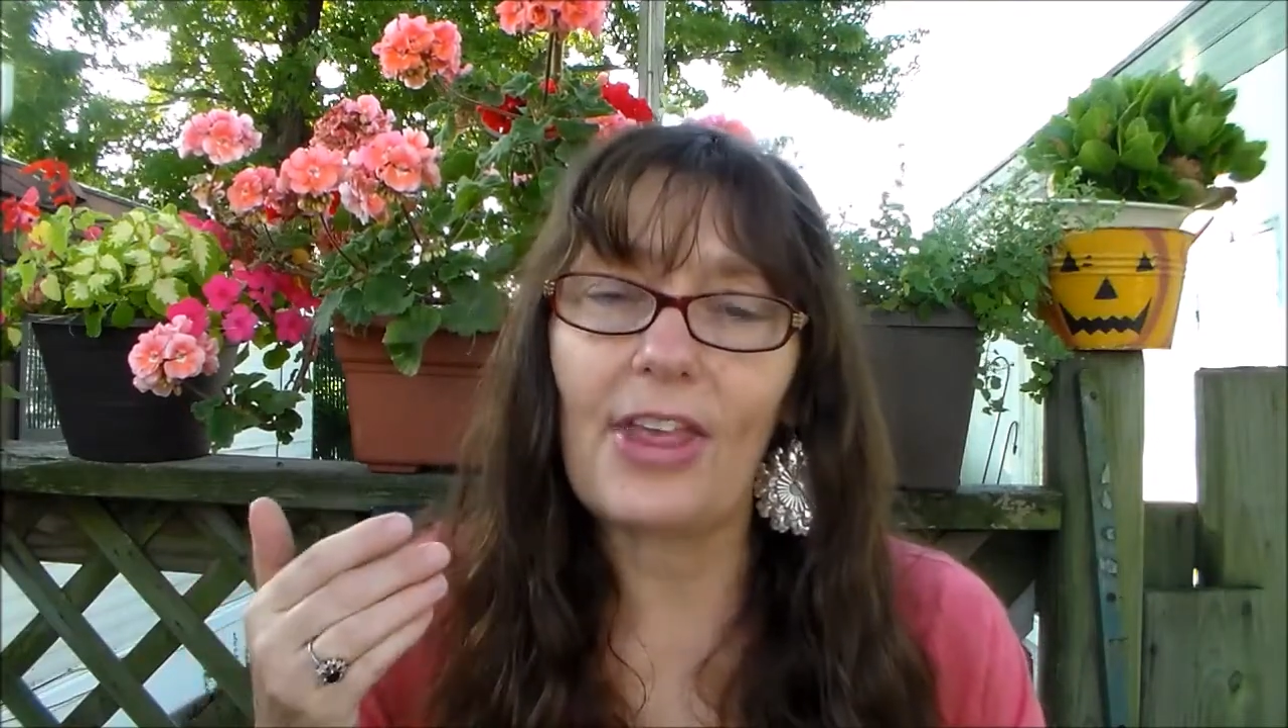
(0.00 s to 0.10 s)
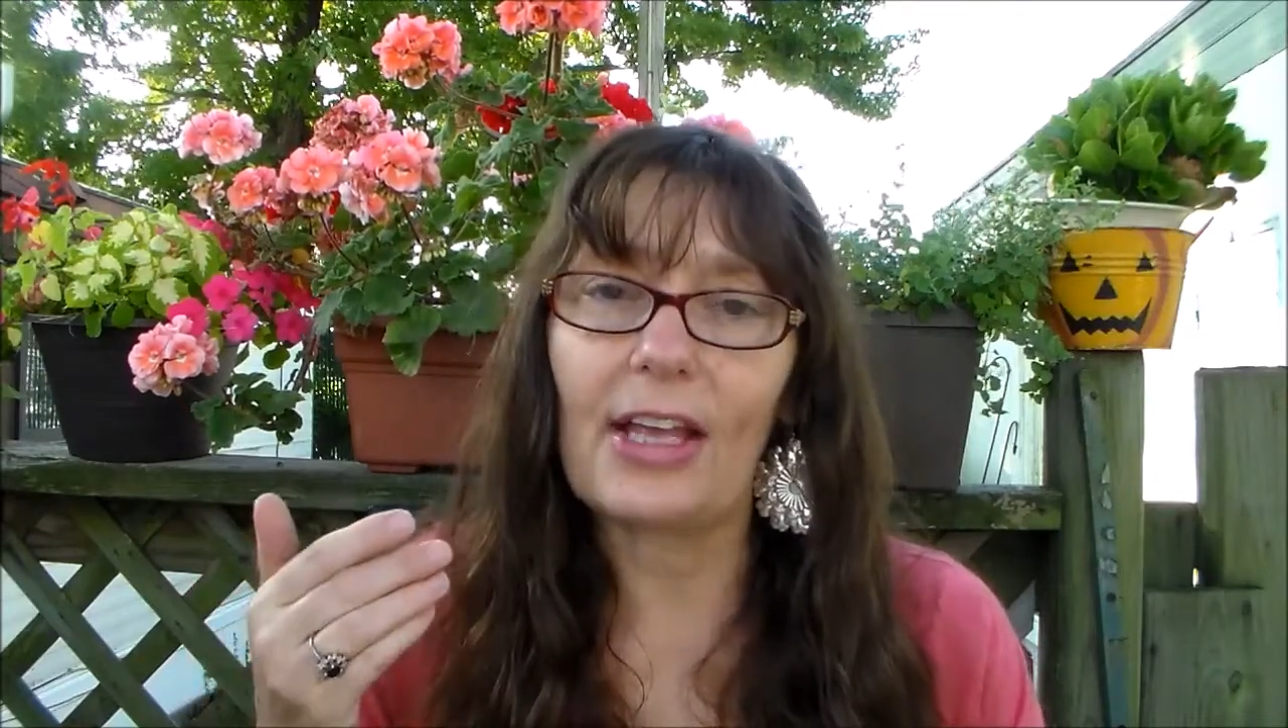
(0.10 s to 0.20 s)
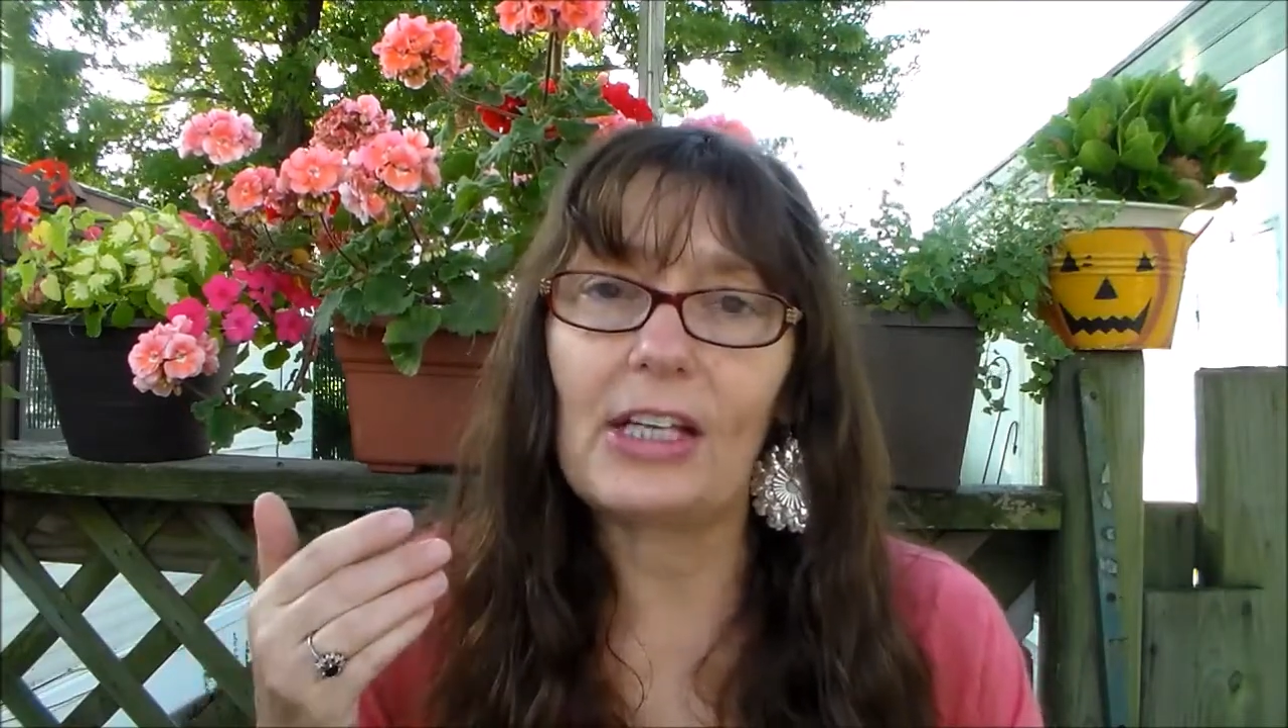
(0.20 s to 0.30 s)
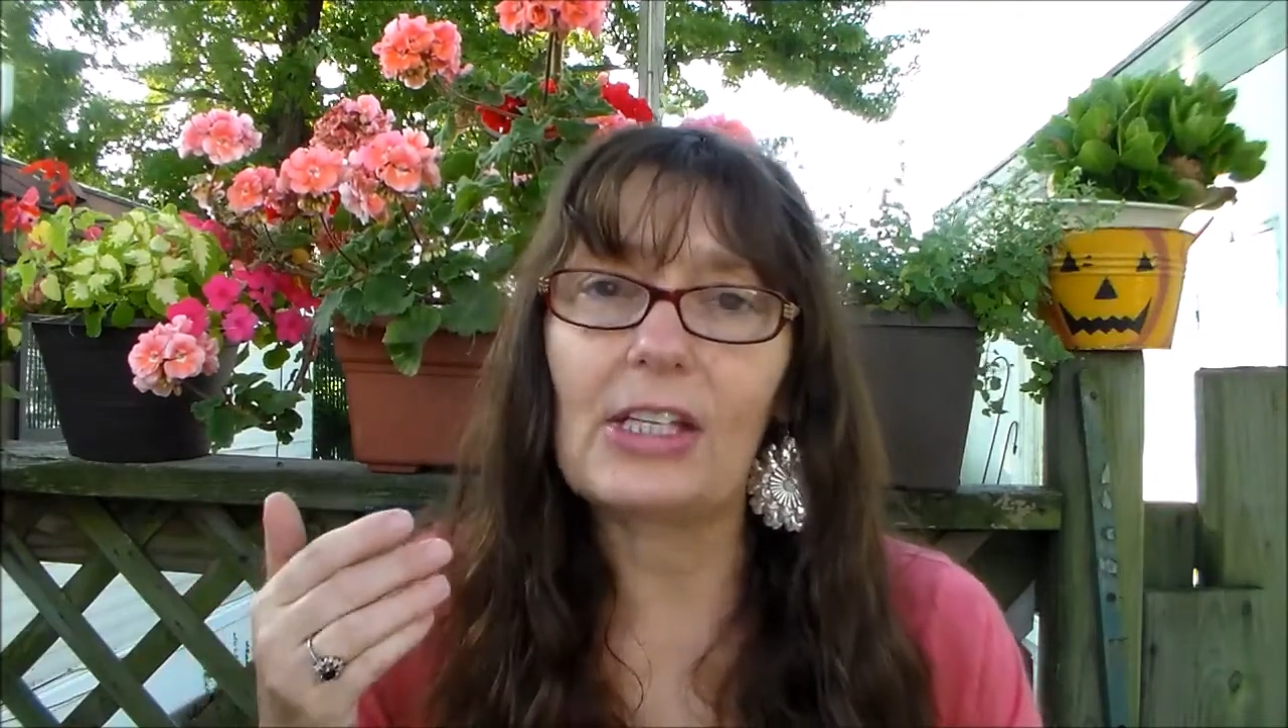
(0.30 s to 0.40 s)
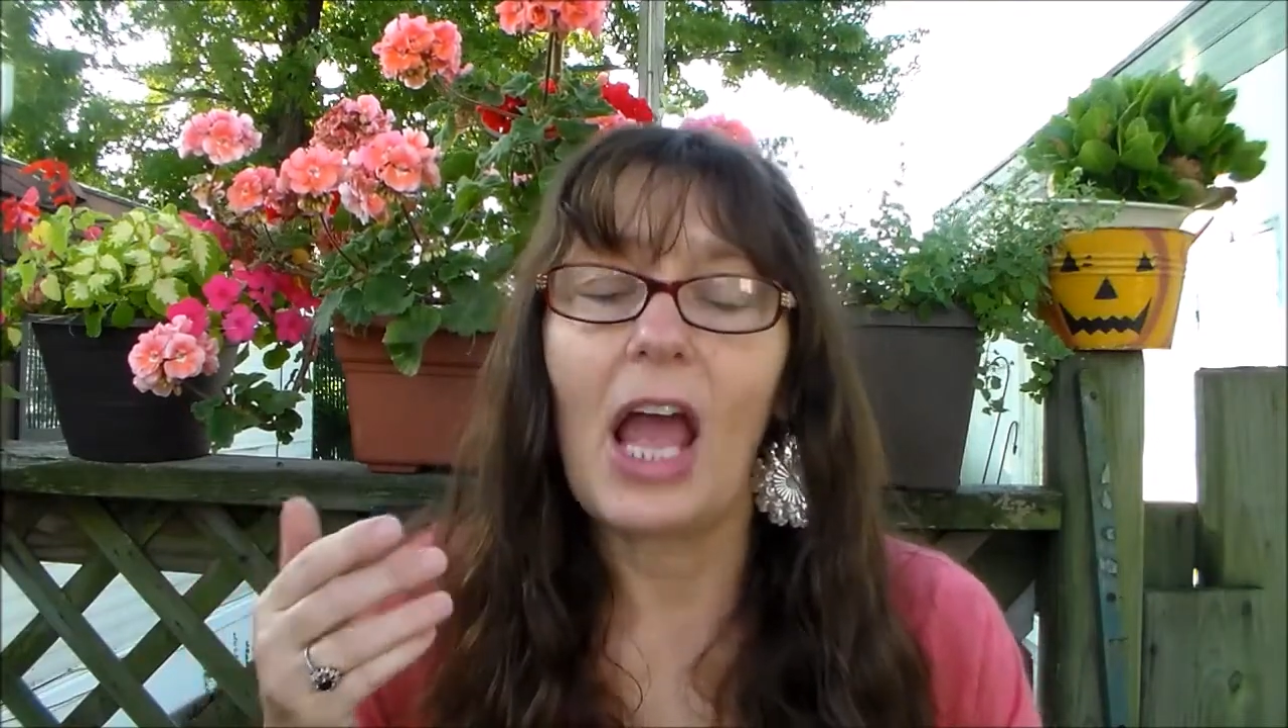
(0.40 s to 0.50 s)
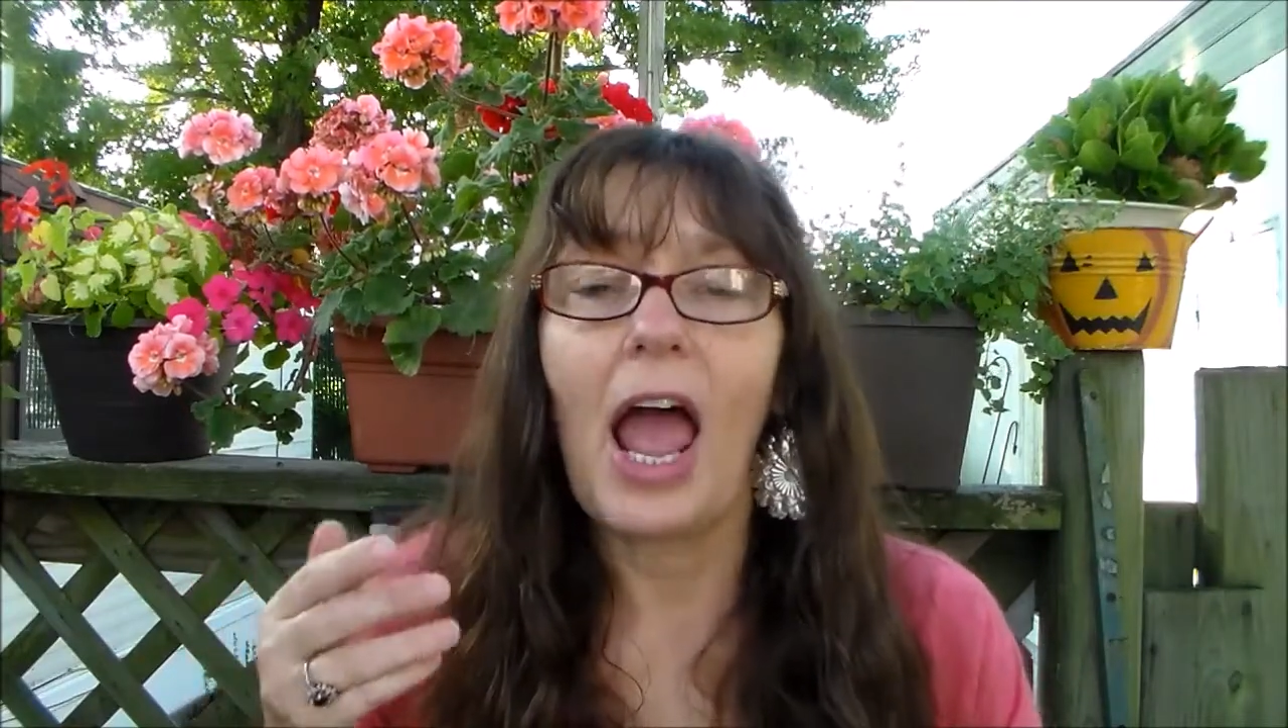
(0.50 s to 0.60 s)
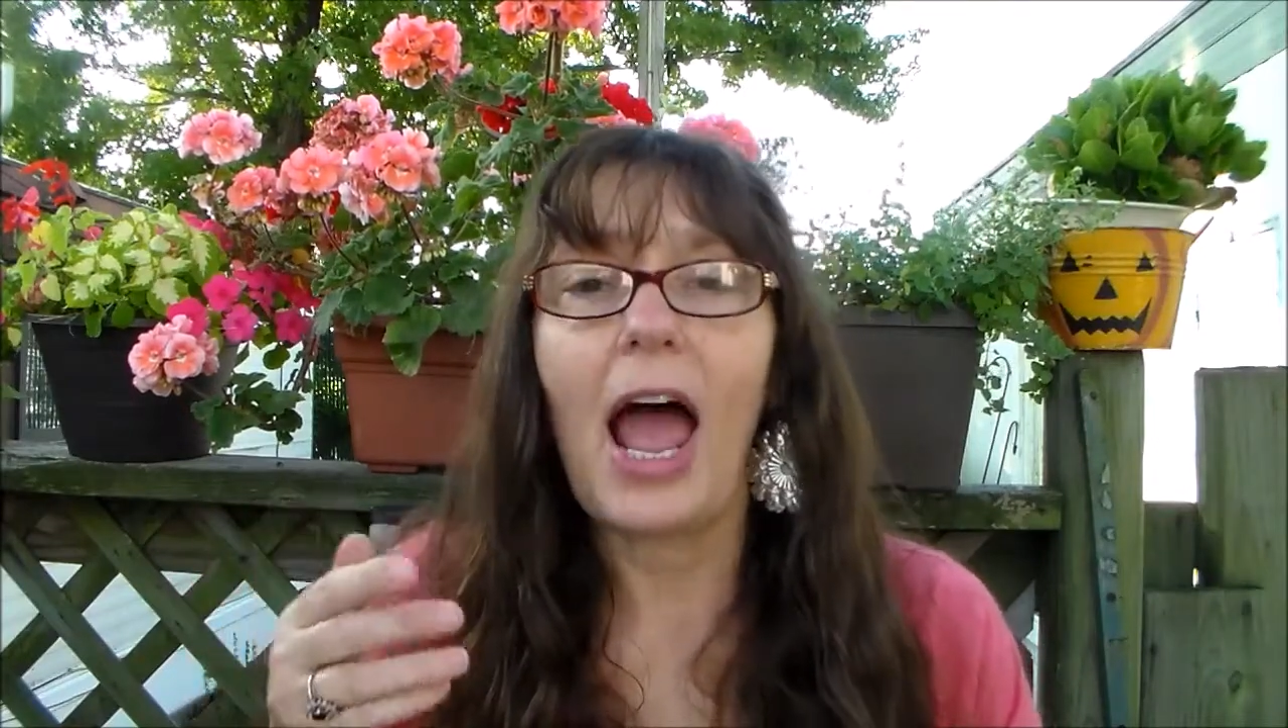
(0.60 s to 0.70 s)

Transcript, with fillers: things.